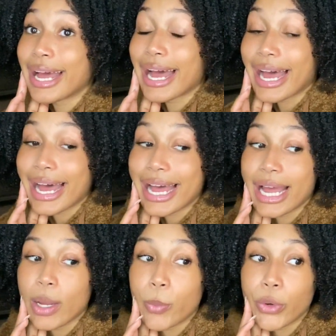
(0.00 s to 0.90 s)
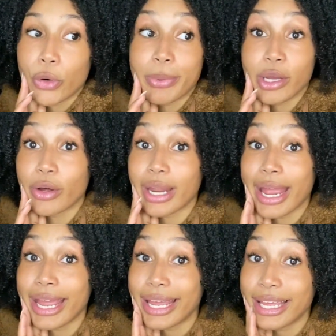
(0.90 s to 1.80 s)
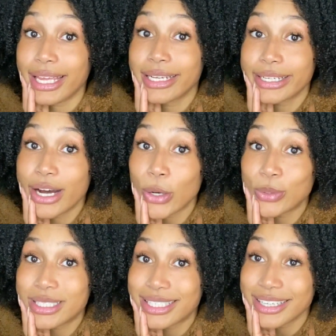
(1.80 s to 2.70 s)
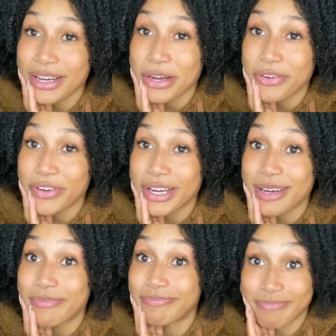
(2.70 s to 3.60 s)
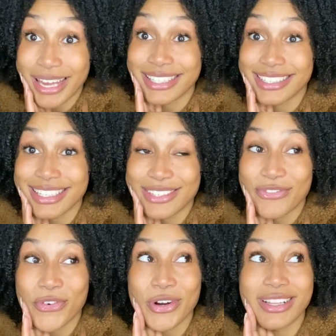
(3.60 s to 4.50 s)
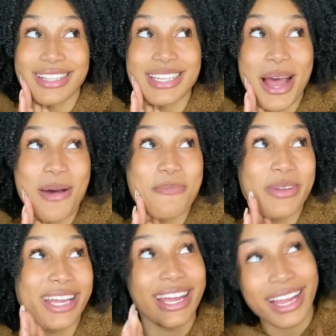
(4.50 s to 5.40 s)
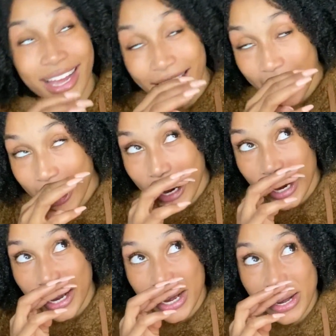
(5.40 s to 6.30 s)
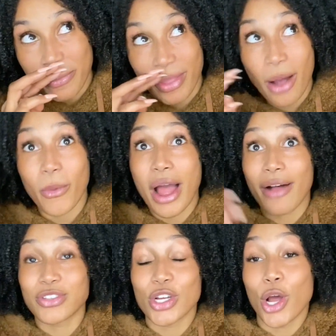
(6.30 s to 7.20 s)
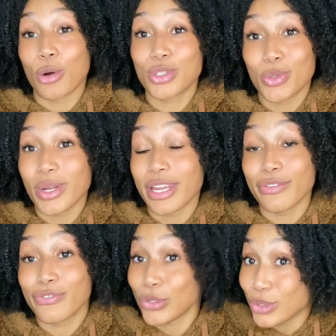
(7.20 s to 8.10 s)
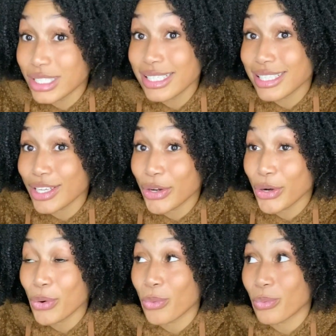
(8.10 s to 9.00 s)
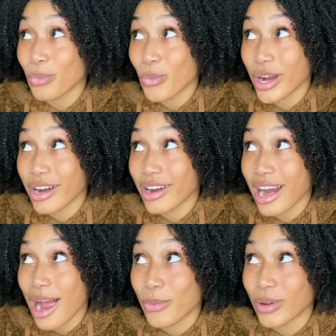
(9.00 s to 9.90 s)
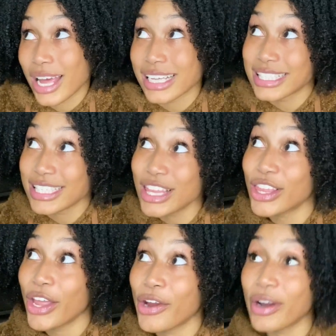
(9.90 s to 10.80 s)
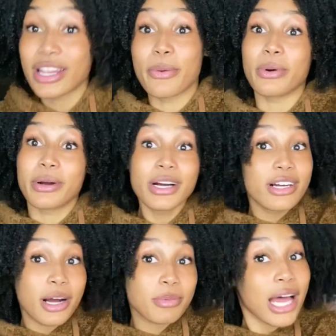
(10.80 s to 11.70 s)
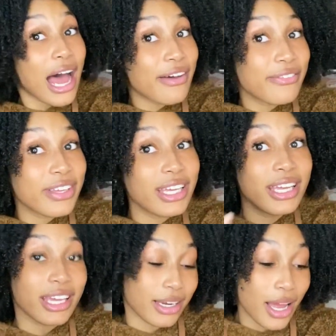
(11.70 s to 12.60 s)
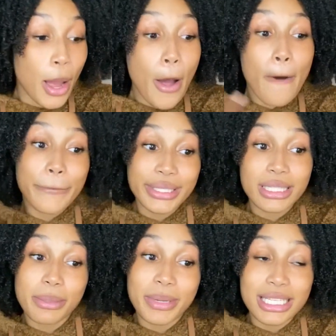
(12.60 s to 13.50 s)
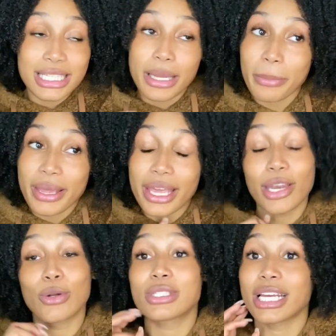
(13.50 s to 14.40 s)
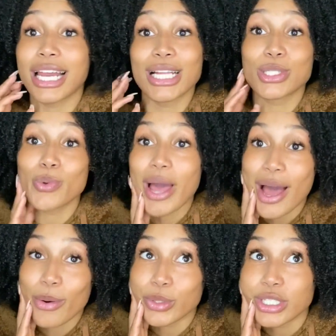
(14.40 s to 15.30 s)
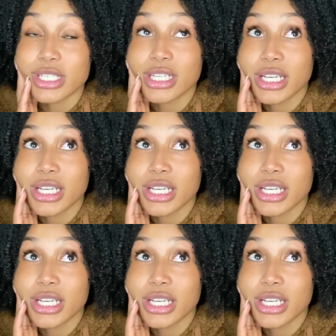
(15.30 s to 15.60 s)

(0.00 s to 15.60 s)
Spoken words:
I will be on a host of medicines for the time being. I will have to go to an infusion center where I like sit there and they will hook up the IV and put the medicine in me, and it'll take like 2 hours.